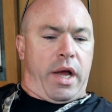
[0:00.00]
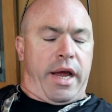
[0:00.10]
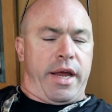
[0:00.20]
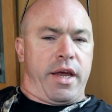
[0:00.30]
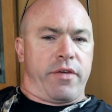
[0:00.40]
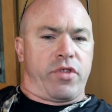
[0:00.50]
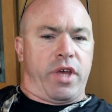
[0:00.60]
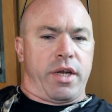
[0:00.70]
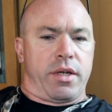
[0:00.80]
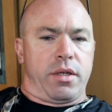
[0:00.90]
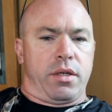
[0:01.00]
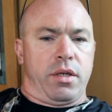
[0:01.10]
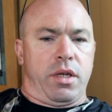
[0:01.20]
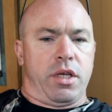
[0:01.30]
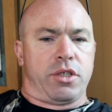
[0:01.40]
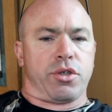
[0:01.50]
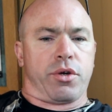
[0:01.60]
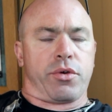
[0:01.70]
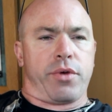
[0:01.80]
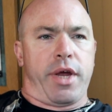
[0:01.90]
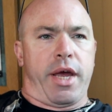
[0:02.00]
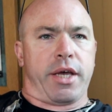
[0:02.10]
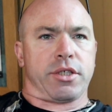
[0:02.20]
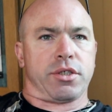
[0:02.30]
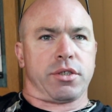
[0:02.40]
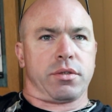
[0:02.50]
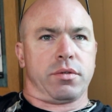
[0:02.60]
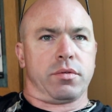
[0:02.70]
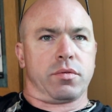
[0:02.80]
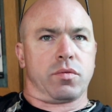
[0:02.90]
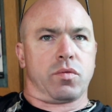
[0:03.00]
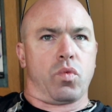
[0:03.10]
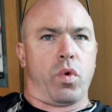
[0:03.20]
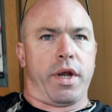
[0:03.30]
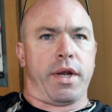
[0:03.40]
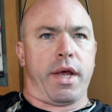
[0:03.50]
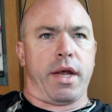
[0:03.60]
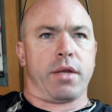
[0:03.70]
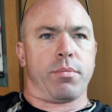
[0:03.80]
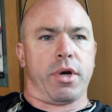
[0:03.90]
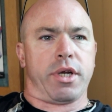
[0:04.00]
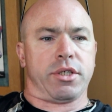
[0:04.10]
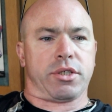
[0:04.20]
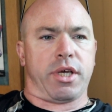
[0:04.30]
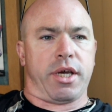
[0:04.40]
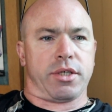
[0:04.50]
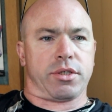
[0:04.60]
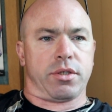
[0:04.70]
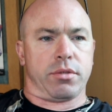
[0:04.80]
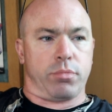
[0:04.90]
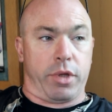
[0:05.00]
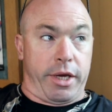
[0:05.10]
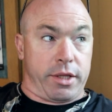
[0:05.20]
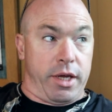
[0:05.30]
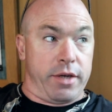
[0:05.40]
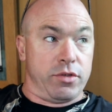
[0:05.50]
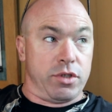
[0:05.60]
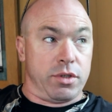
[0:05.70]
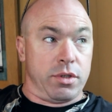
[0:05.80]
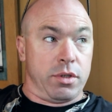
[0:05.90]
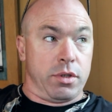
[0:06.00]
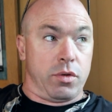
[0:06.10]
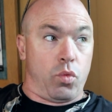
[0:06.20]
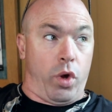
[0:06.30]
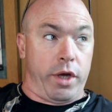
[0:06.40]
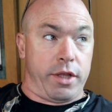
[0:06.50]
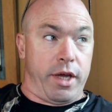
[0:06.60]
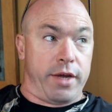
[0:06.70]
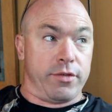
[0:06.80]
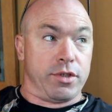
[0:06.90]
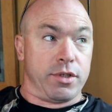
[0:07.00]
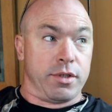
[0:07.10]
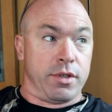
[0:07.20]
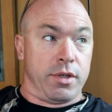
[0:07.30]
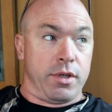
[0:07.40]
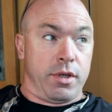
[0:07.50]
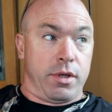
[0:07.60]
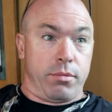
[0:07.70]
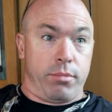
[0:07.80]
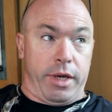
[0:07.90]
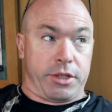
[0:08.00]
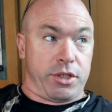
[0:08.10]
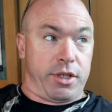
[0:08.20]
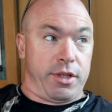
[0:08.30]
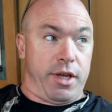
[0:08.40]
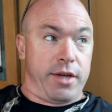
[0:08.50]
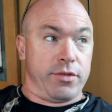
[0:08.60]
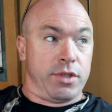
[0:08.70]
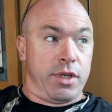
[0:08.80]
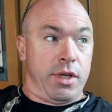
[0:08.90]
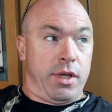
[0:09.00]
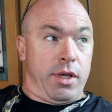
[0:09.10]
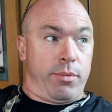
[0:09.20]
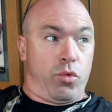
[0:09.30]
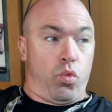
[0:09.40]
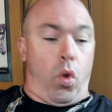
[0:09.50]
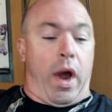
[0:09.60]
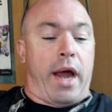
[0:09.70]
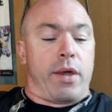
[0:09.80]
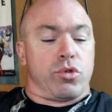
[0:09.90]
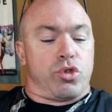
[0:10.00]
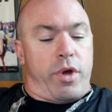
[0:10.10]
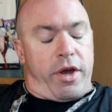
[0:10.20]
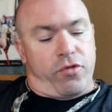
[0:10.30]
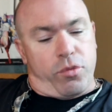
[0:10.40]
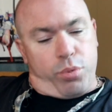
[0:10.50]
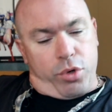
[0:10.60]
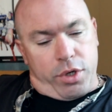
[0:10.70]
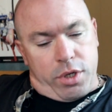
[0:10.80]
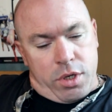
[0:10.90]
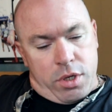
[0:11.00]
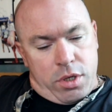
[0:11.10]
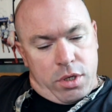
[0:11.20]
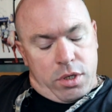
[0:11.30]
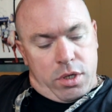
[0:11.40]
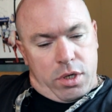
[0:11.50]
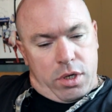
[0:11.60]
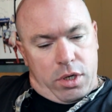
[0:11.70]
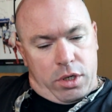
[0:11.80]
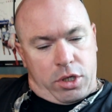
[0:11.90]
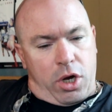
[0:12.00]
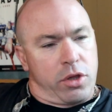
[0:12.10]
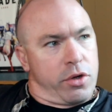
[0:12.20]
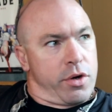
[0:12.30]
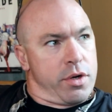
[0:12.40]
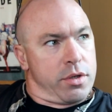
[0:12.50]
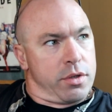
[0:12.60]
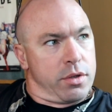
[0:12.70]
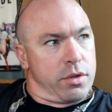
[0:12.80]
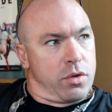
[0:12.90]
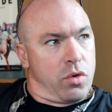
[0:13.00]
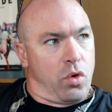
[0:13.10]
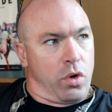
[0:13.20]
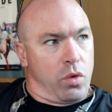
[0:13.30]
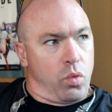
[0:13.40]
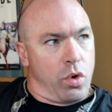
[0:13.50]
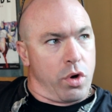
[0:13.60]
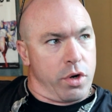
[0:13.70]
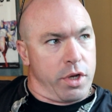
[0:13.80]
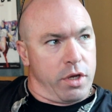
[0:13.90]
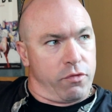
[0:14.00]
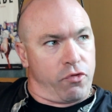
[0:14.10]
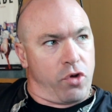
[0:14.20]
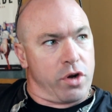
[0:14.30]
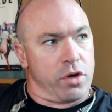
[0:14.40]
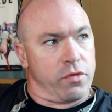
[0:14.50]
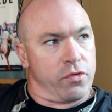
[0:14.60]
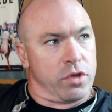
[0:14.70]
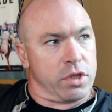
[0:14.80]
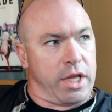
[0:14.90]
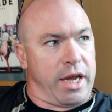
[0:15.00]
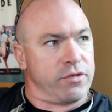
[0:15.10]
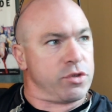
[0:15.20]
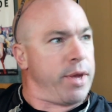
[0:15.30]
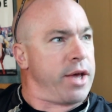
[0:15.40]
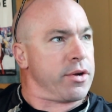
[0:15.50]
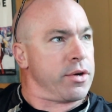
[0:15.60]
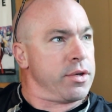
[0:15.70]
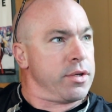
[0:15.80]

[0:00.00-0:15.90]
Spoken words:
I have that knee-jerk reaction when anybody says Black lives, white lives, Mexican lives. I mean, why would you have to put a color or a word in front of lives matter?